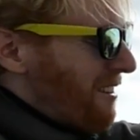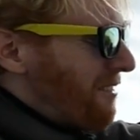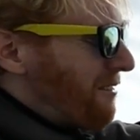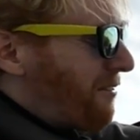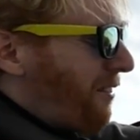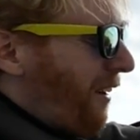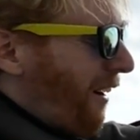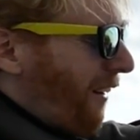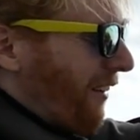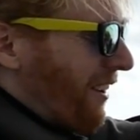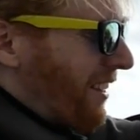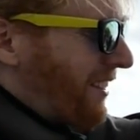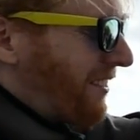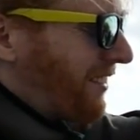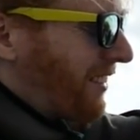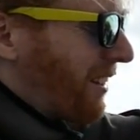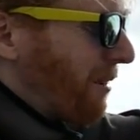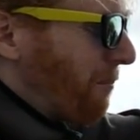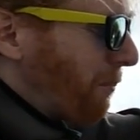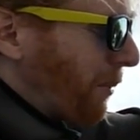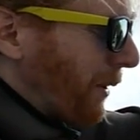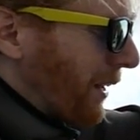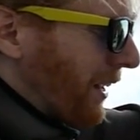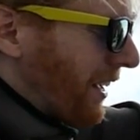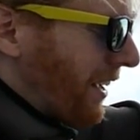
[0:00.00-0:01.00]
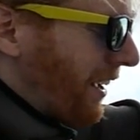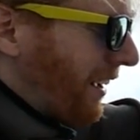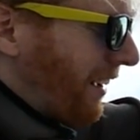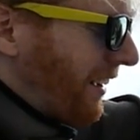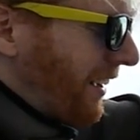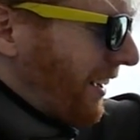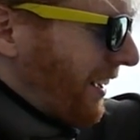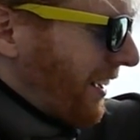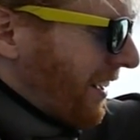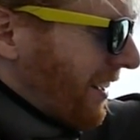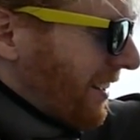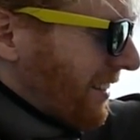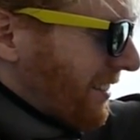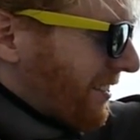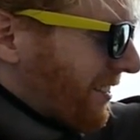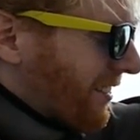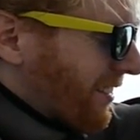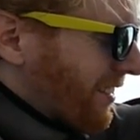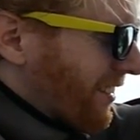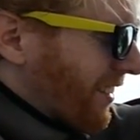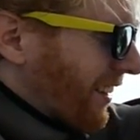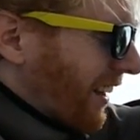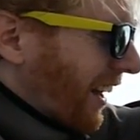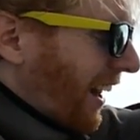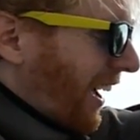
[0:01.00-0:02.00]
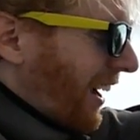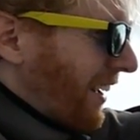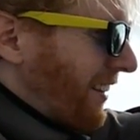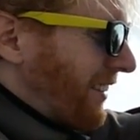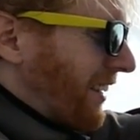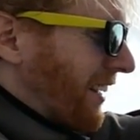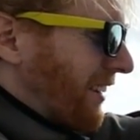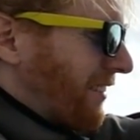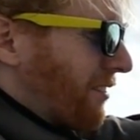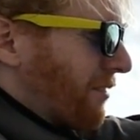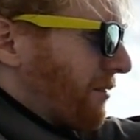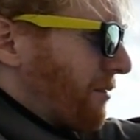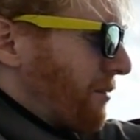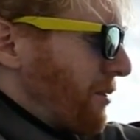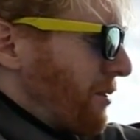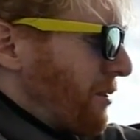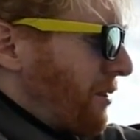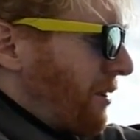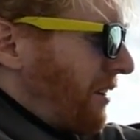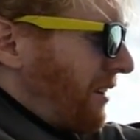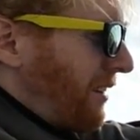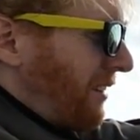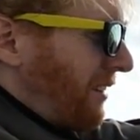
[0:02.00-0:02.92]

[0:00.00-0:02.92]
very simply slide that through